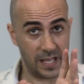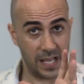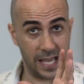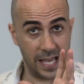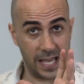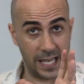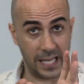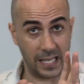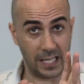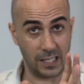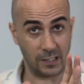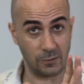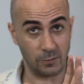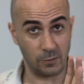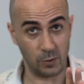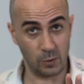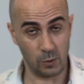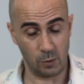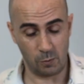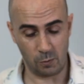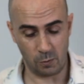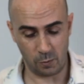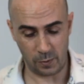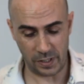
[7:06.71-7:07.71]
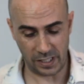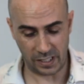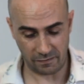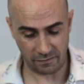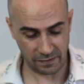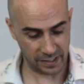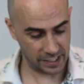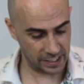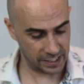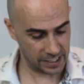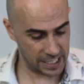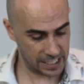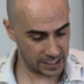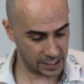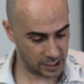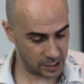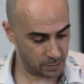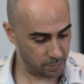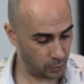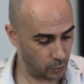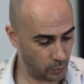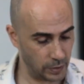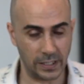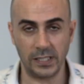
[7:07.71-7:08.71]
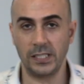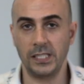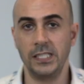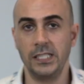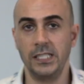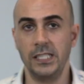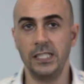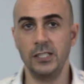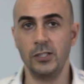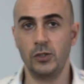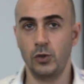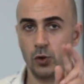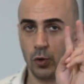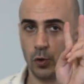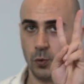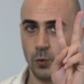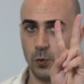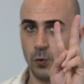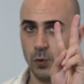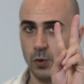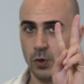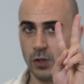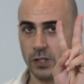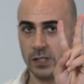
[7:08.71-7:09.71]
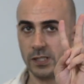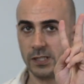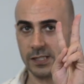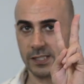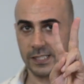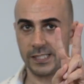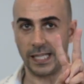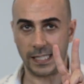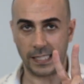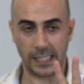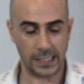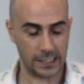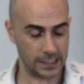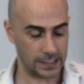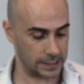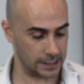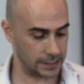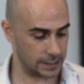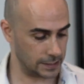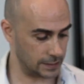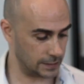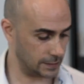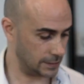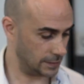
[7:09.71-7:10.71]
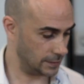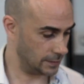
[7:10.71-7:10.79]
and we'll reconvene at this point in 2 seconds.